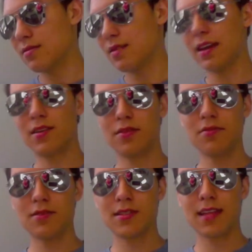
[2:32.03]
They
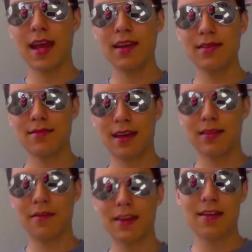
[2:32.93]
do state
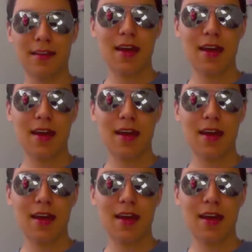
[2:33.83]
that living in